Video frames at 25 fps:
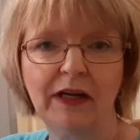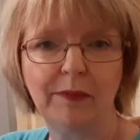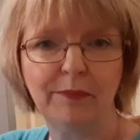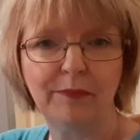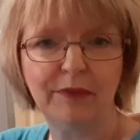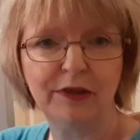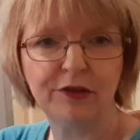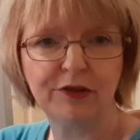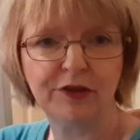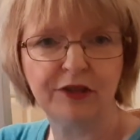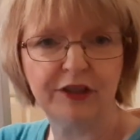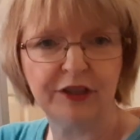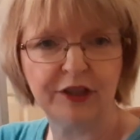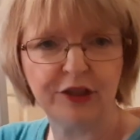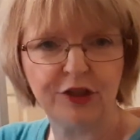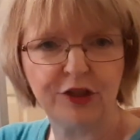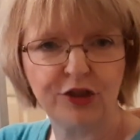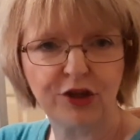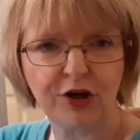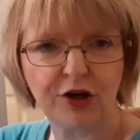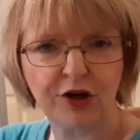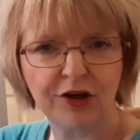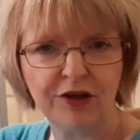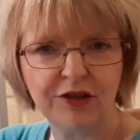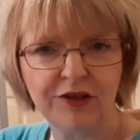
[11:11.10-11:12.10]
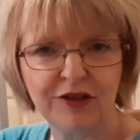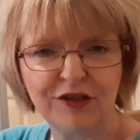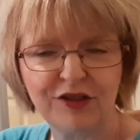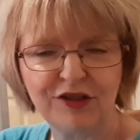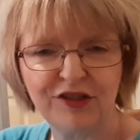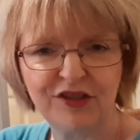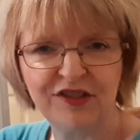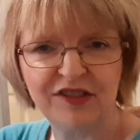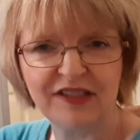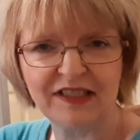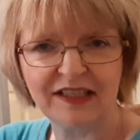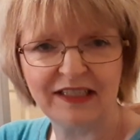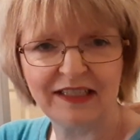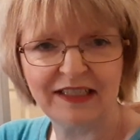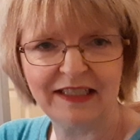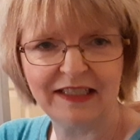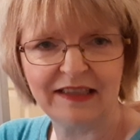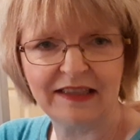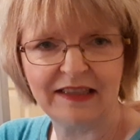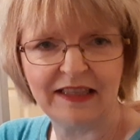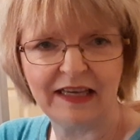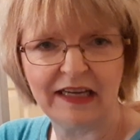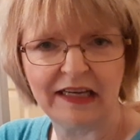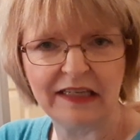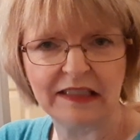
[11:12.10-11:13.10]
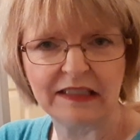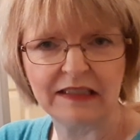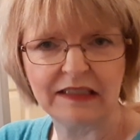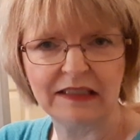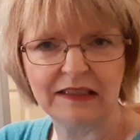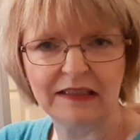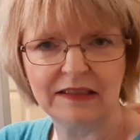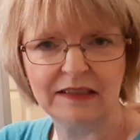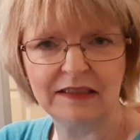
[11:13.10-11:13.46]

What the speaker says: I'm building a chart, and as soon as I get that